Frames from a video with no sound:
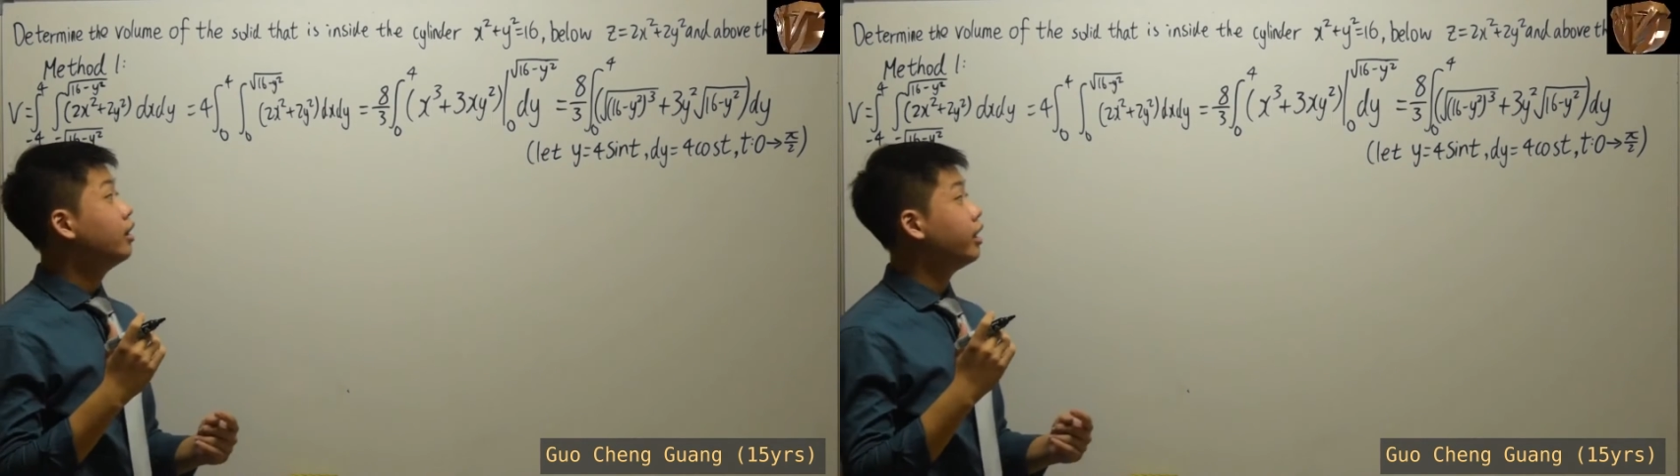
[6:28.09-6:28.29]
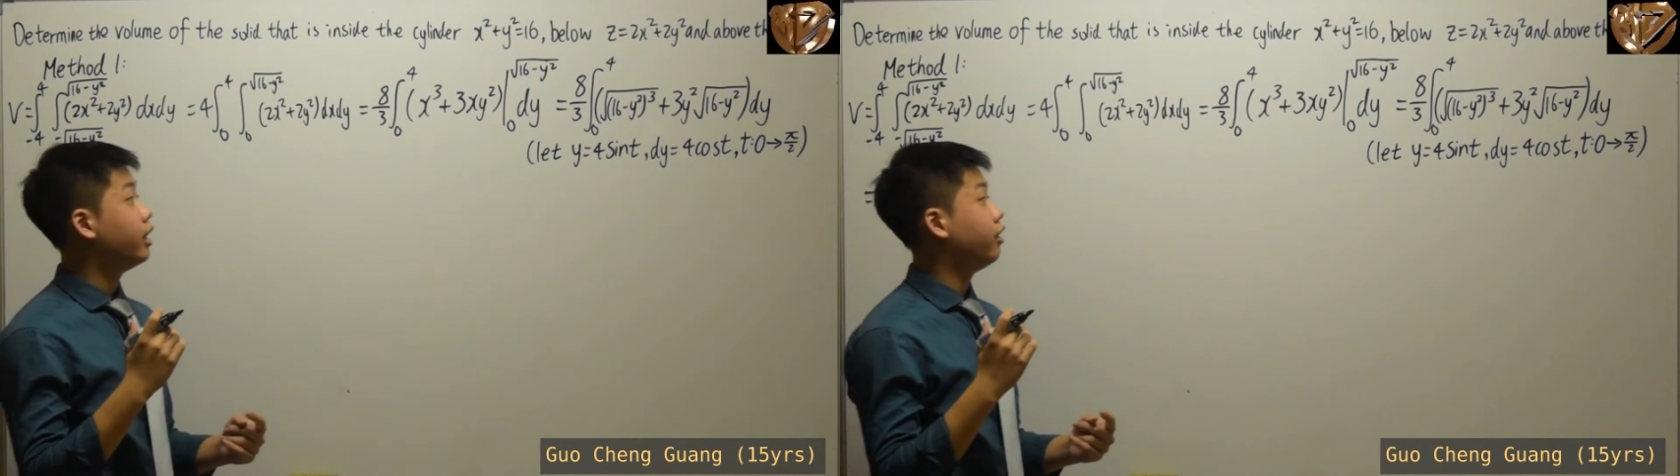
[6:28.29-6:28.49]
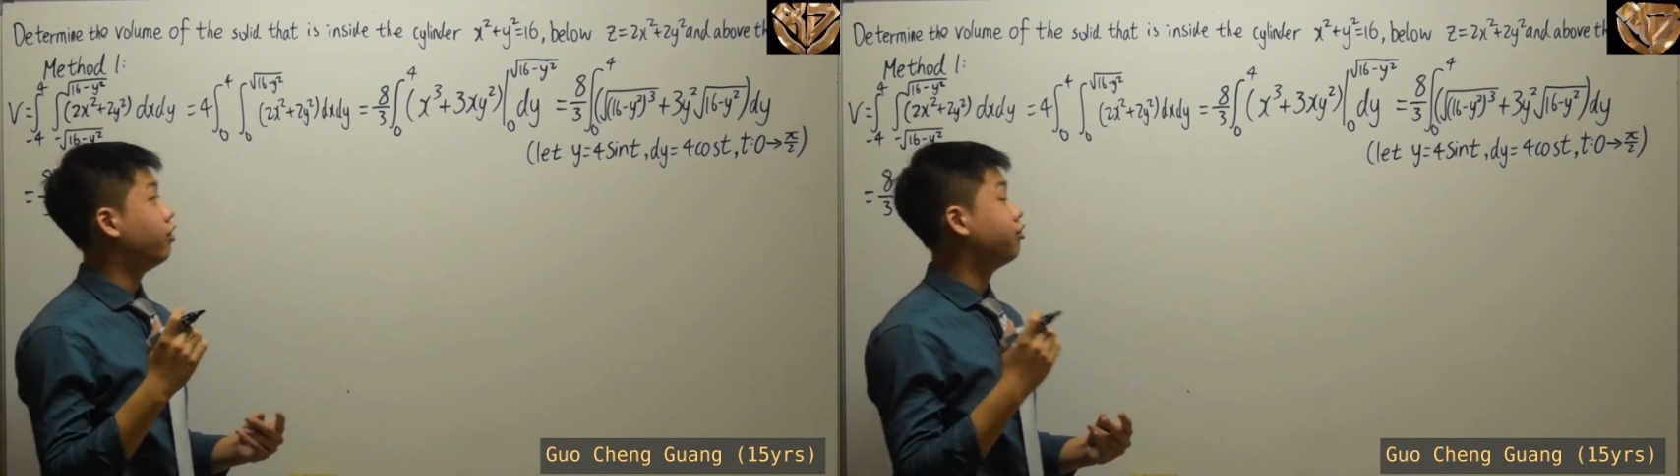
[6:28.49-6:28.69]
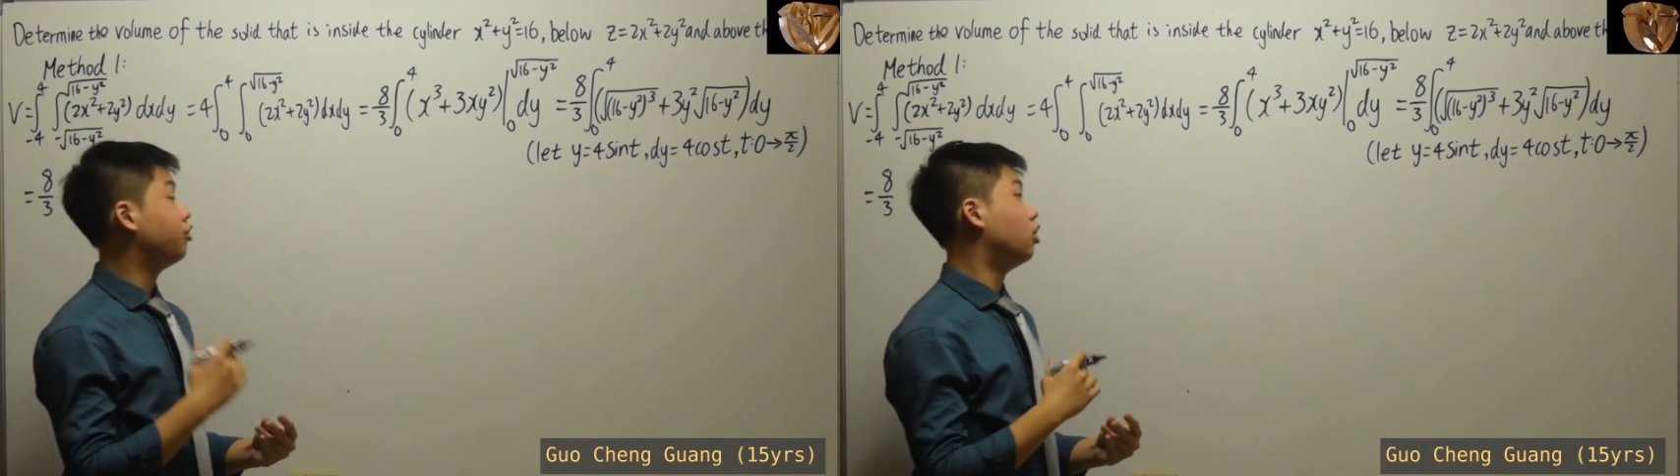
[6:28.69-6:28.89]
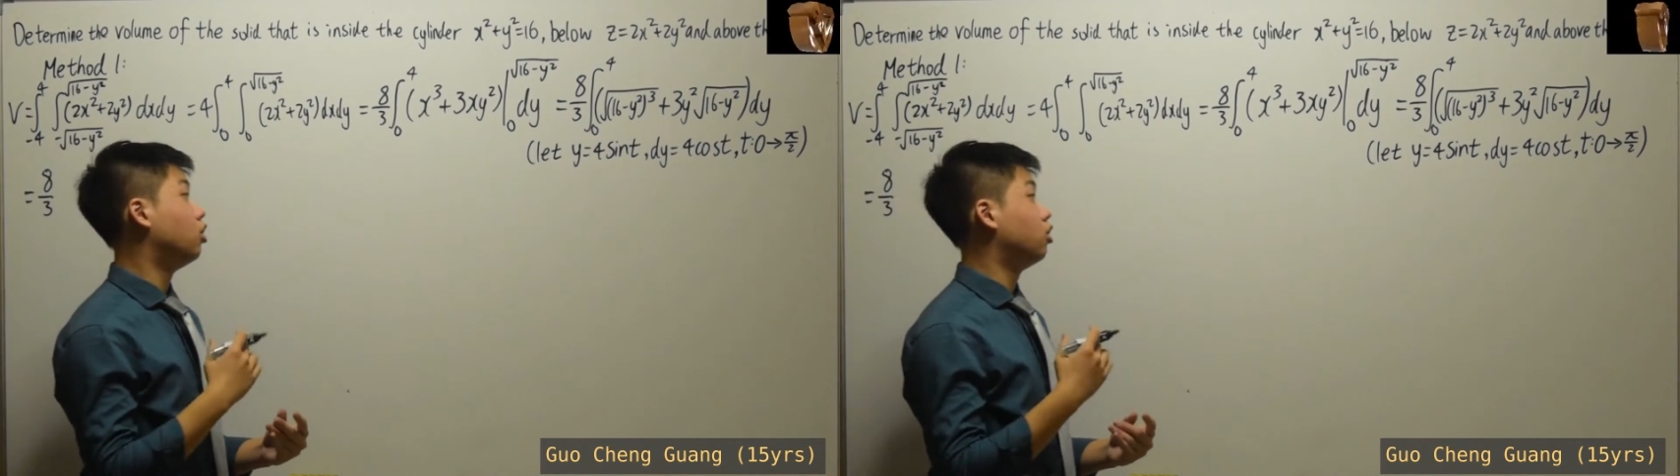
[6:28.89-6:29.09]
a
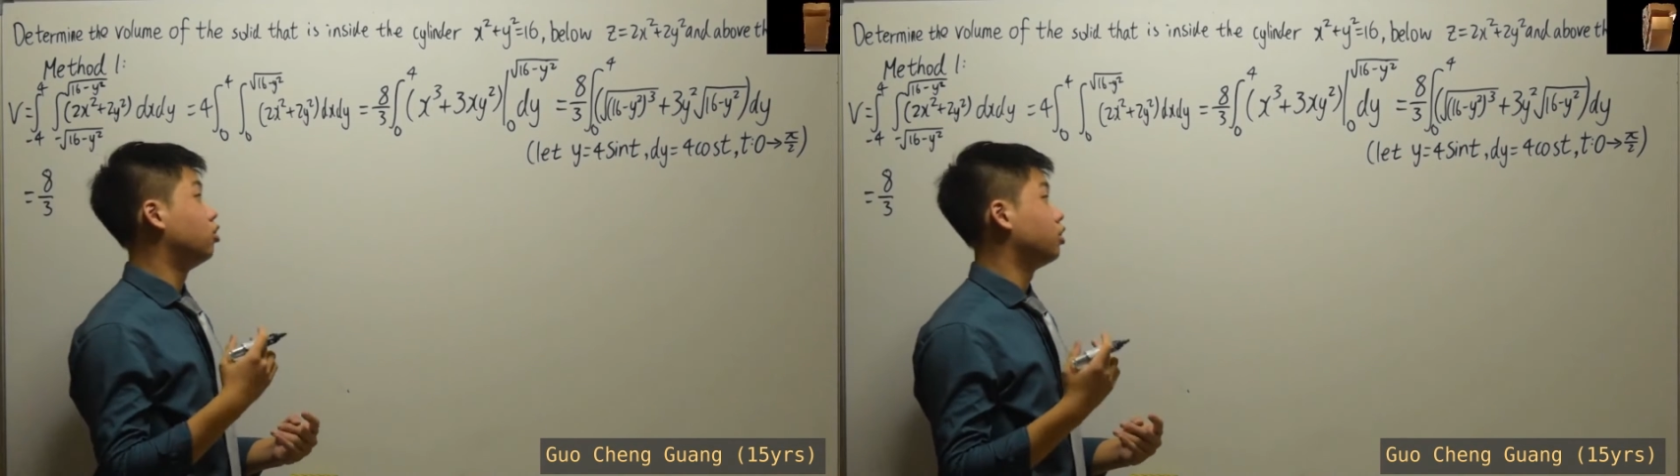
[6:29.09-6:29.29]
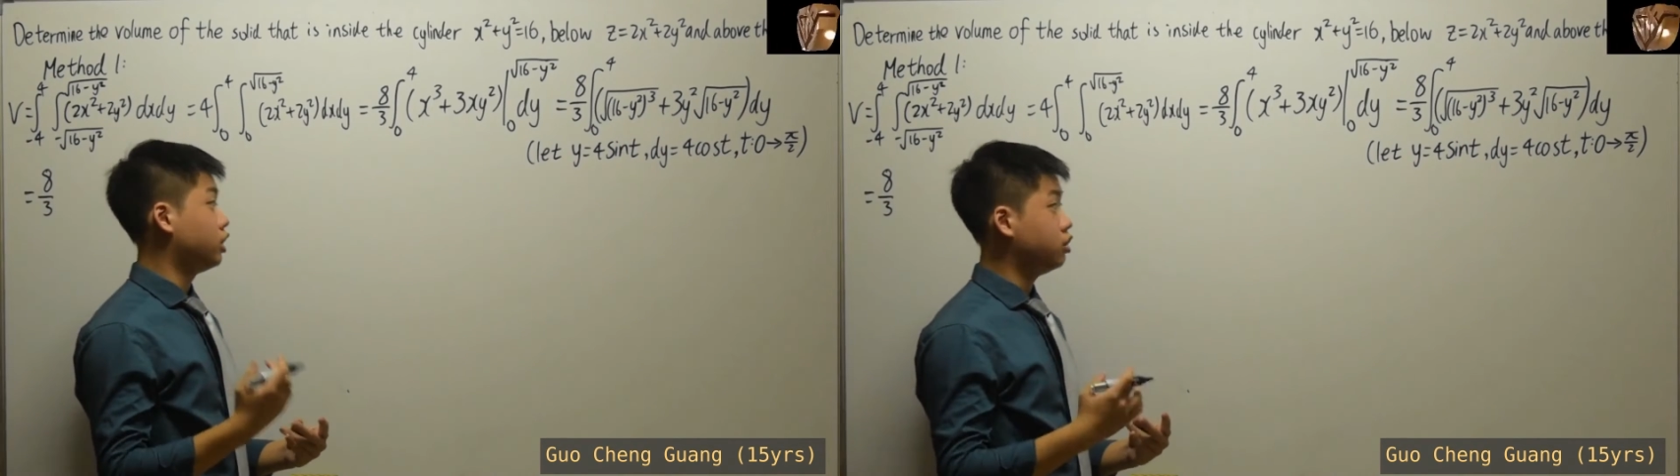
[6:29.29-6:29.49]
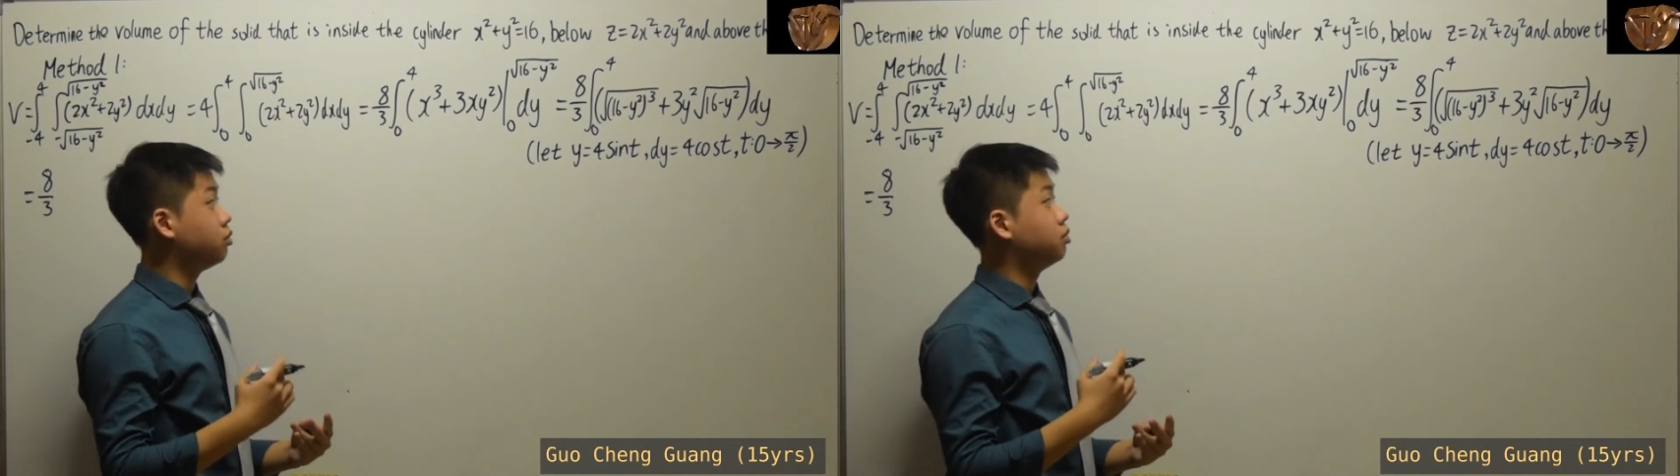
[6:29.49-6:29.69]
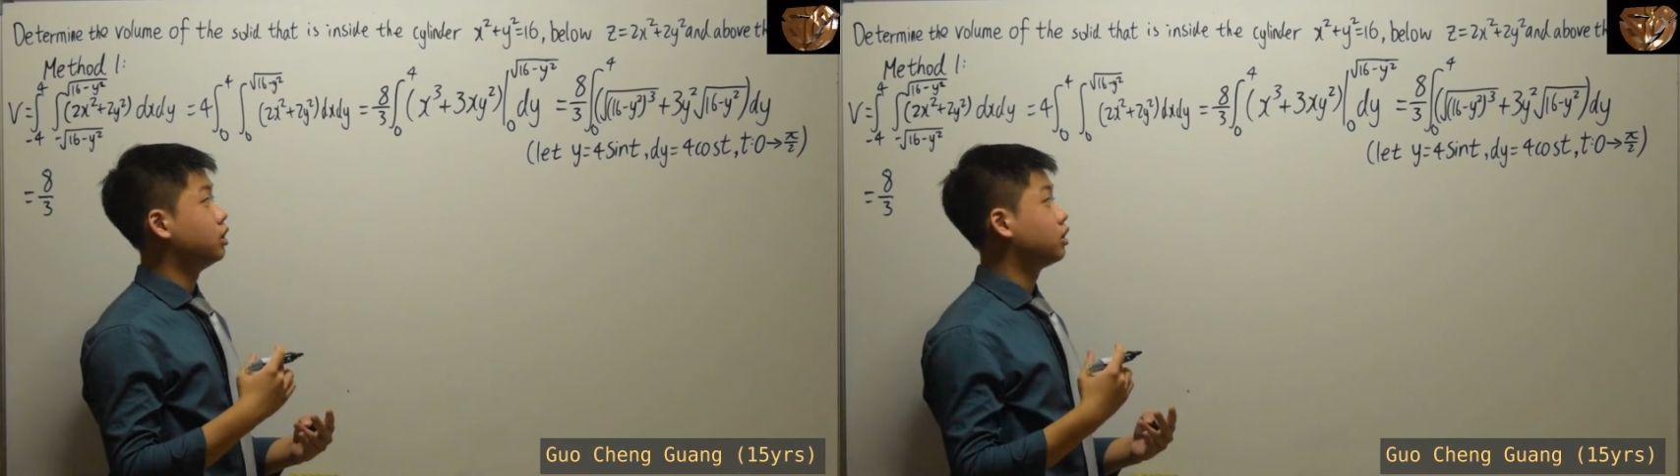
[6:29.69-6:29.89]
4 cube